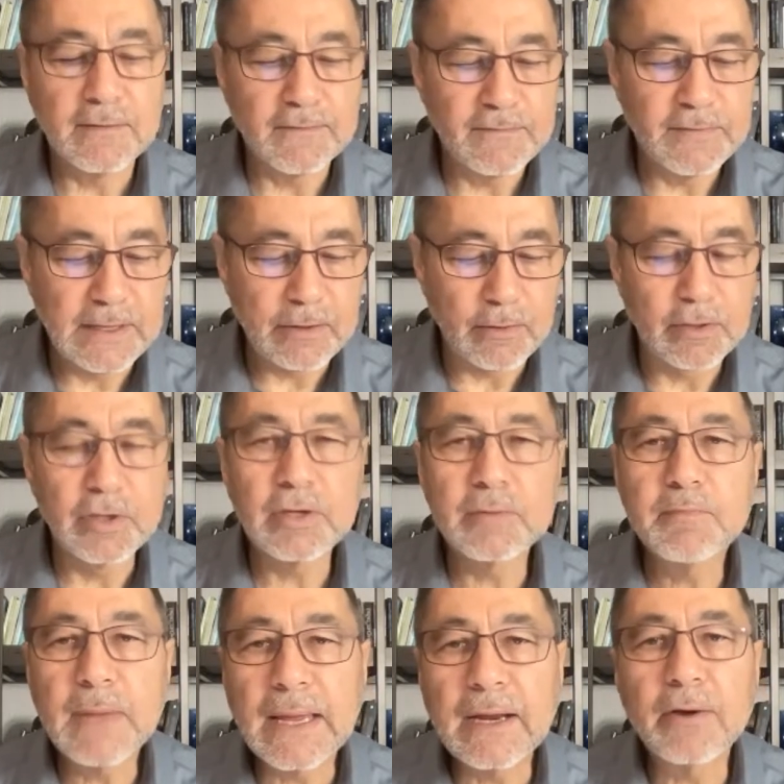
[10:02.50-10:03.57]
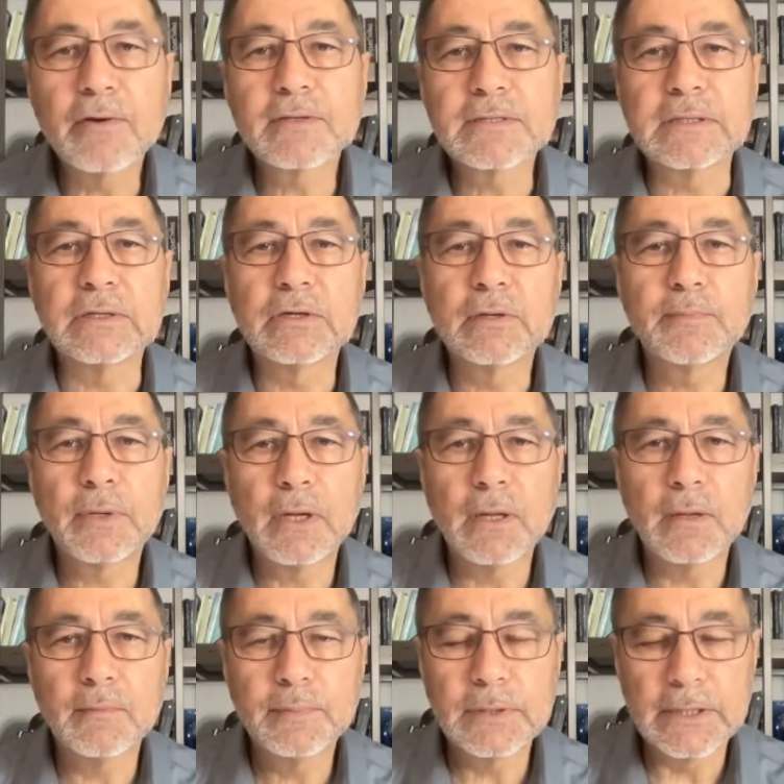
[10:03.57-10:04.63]
that are good mayors and good
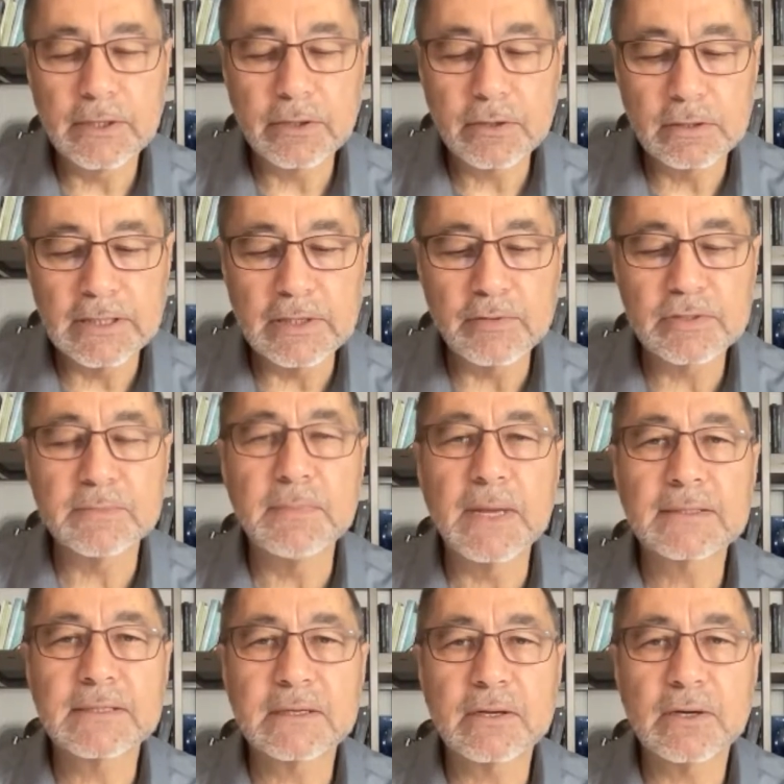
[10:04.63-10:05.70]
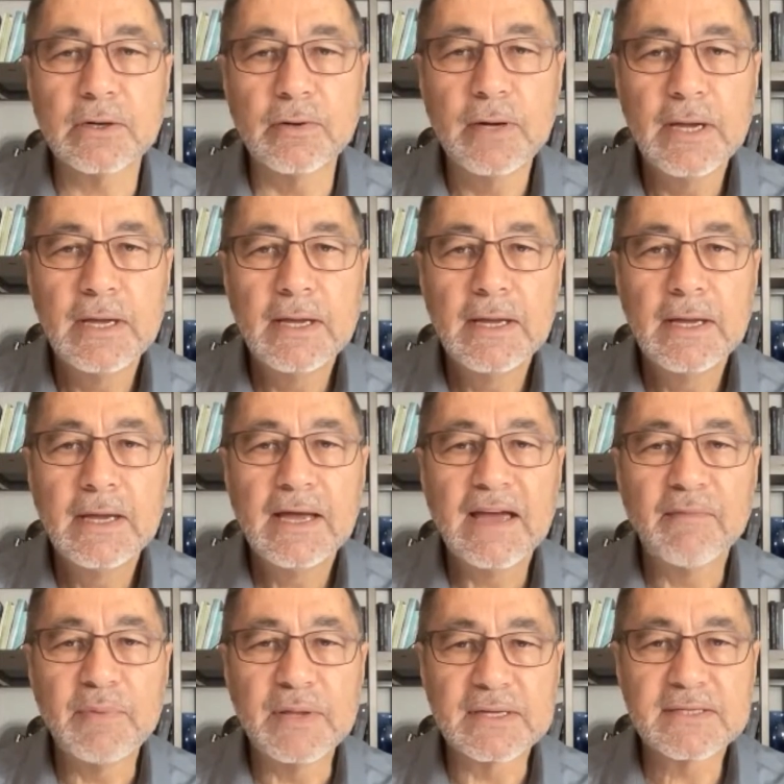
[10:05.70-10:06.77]
political leaders in Mexico
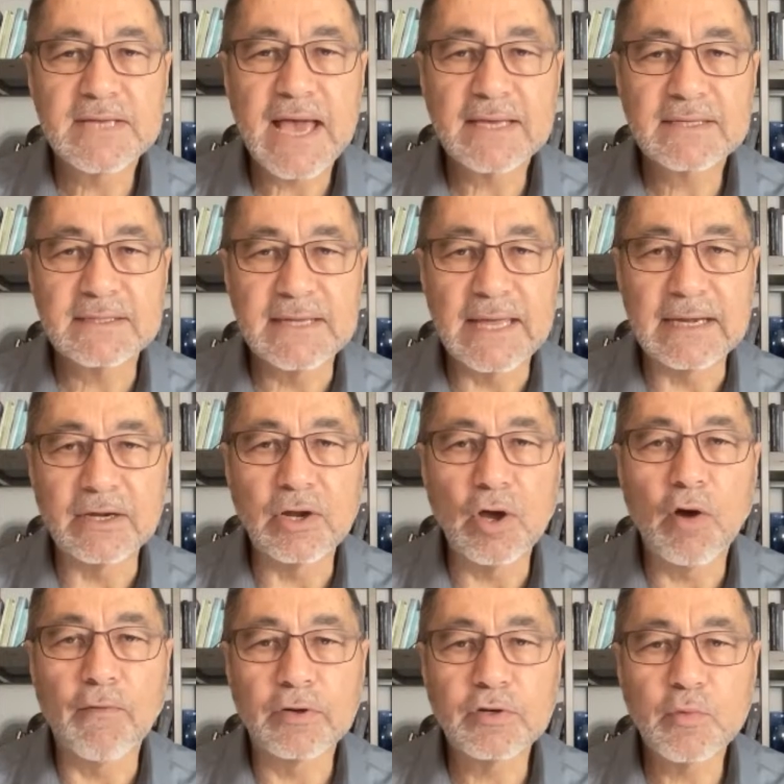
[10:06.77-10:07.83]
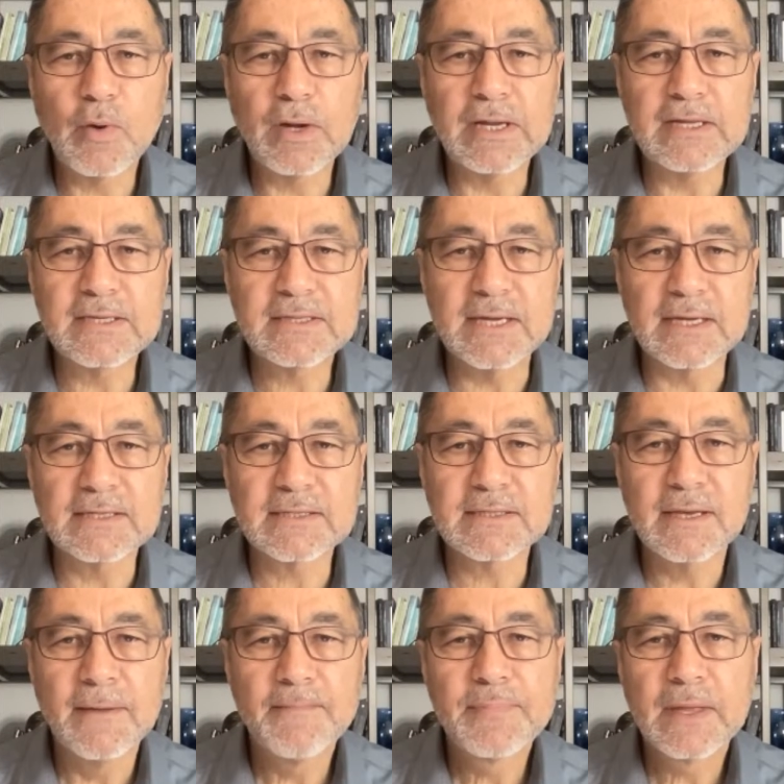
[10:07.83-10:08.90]
have been assassinated. Over 26
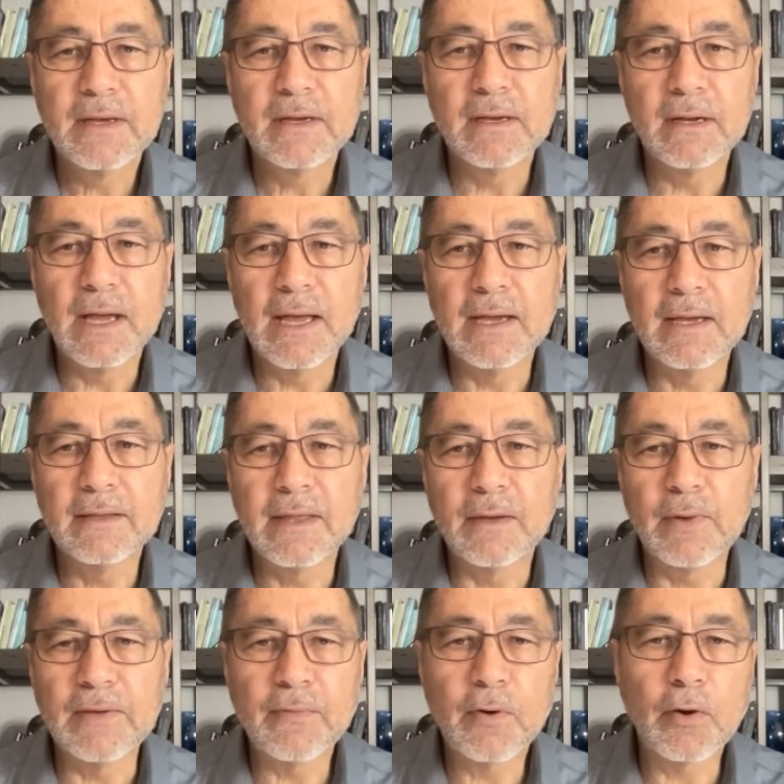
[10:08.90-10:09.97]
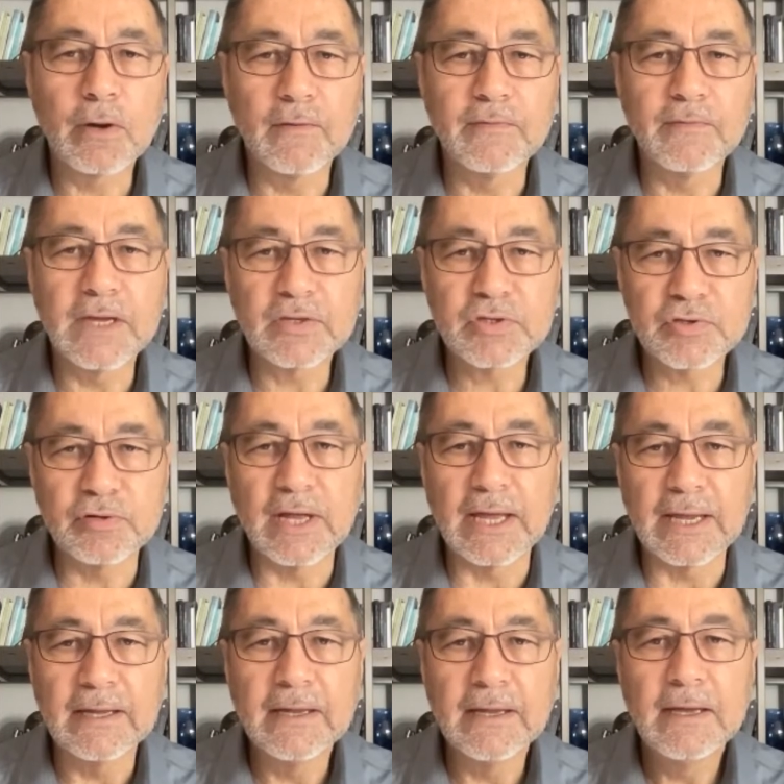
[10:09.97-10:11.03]
that we've heard of
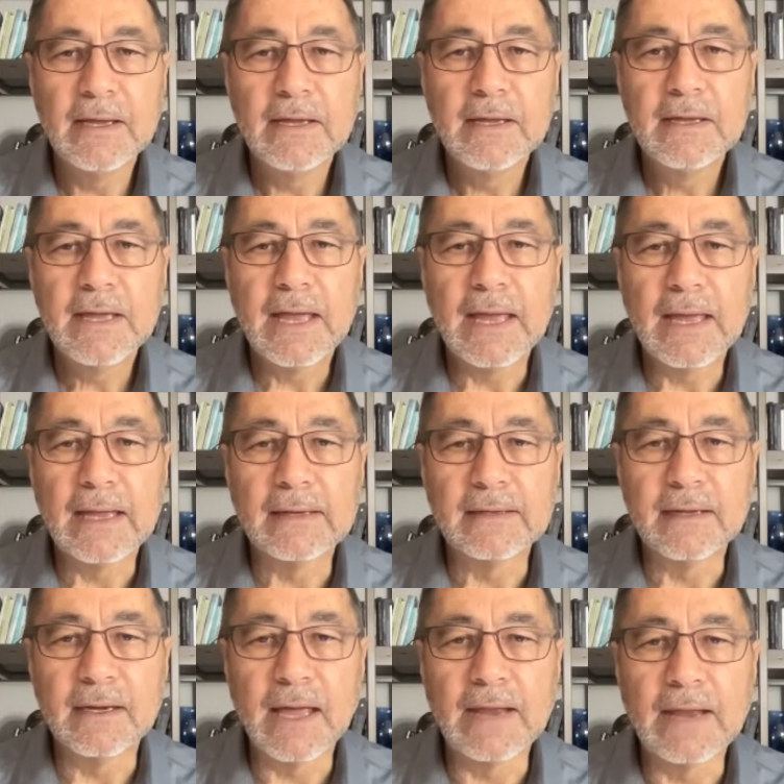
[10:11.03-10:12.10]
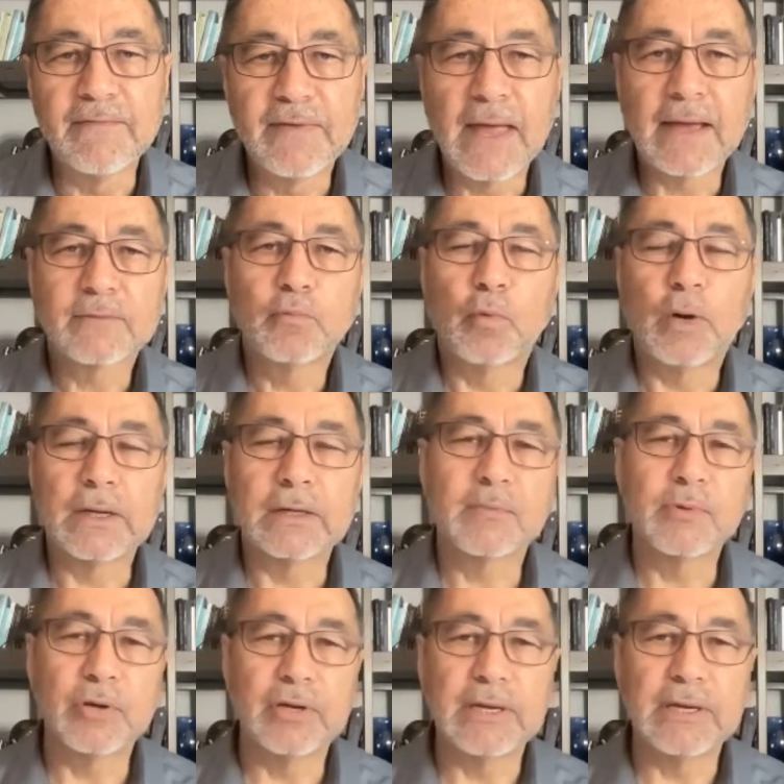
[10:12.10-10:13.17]
yesterday. And in fact, one
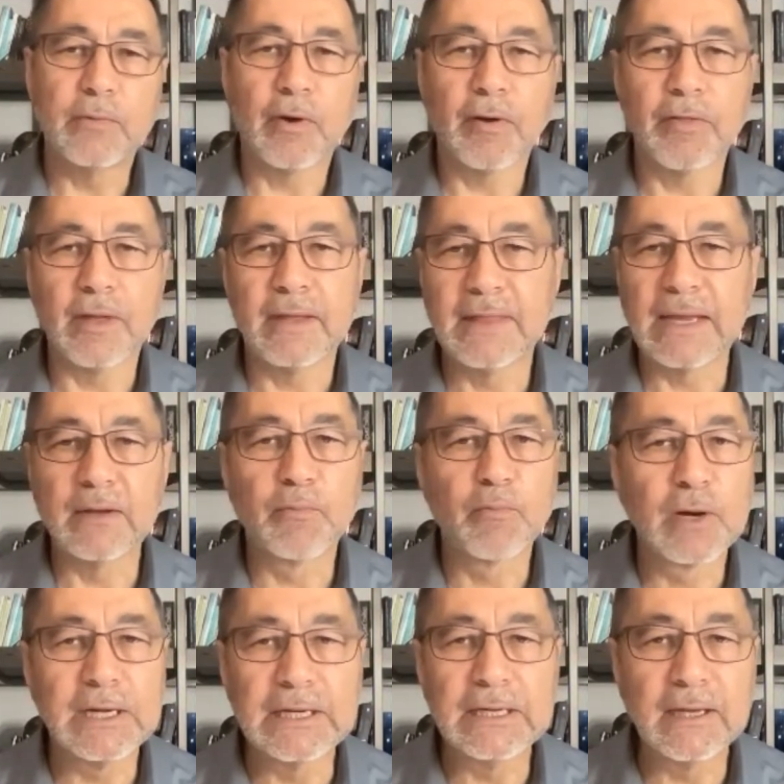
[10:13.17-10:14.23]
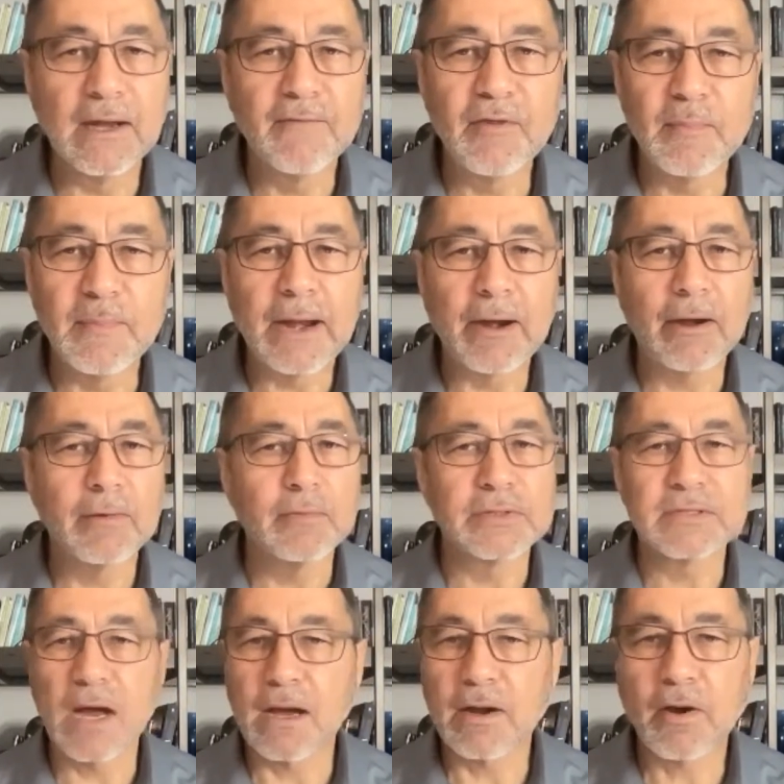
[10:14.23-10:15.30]
community where they really loved the mayor, was
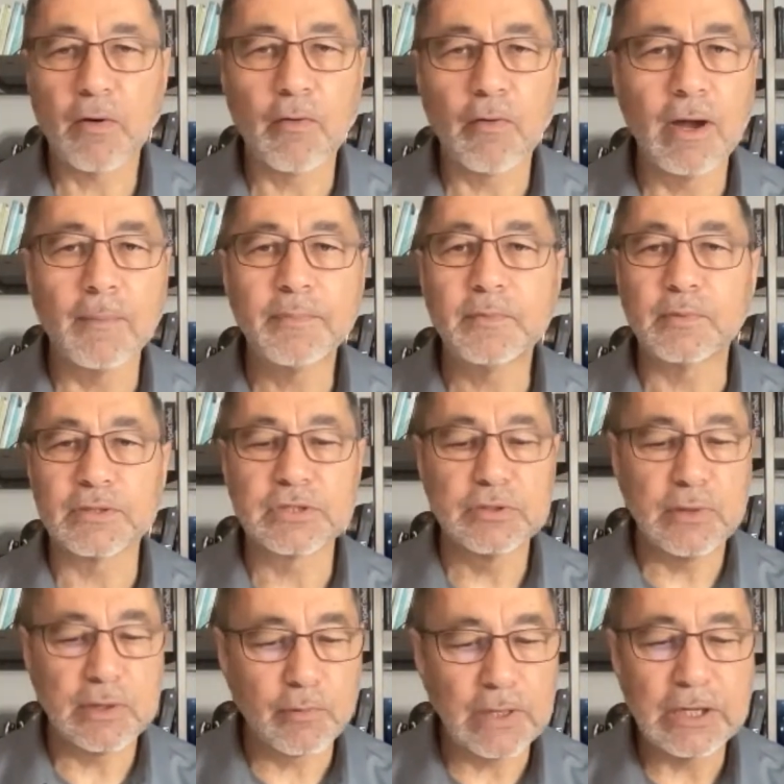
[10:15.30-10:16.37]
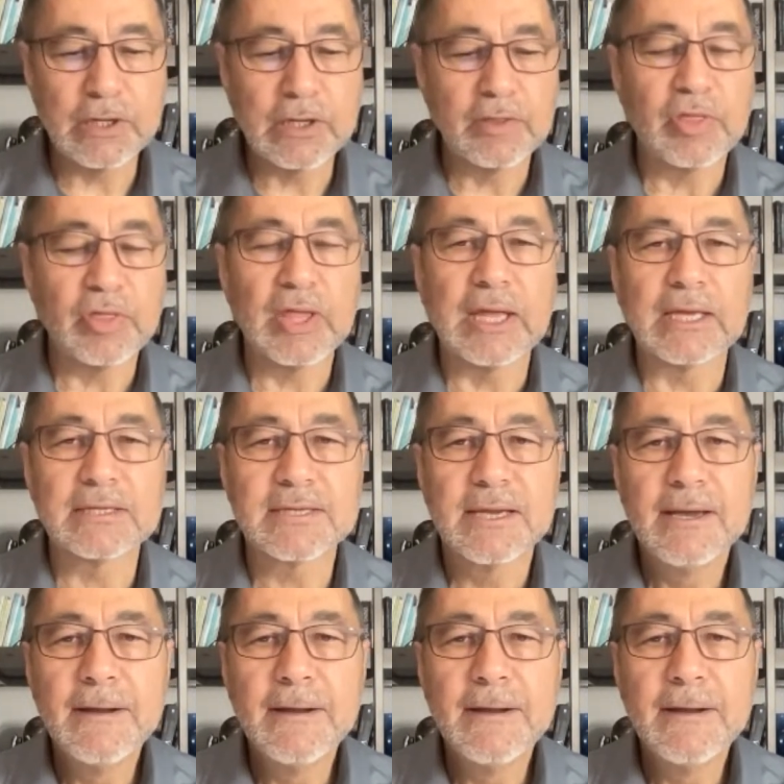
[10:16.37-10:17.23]
not corrupt, was doing really good things,